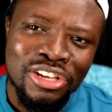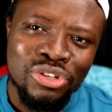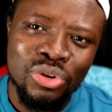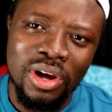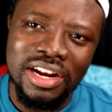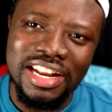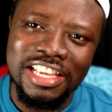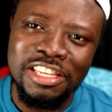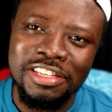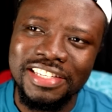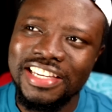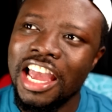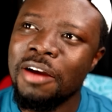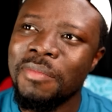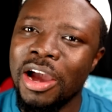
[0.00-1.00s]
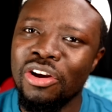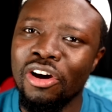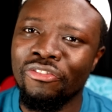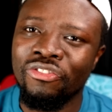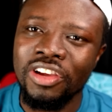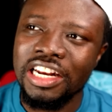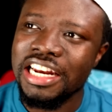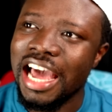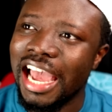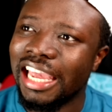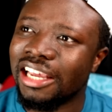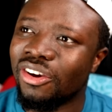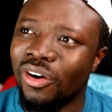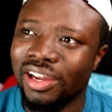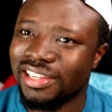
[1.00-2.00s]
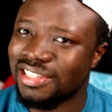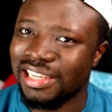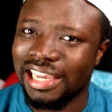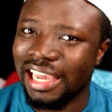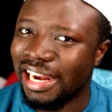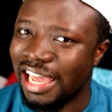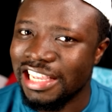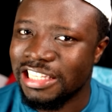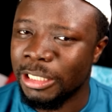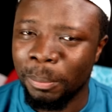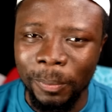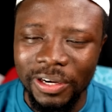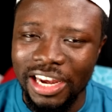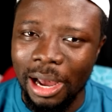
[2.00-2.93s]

So this chairman will feel like, or your second IGP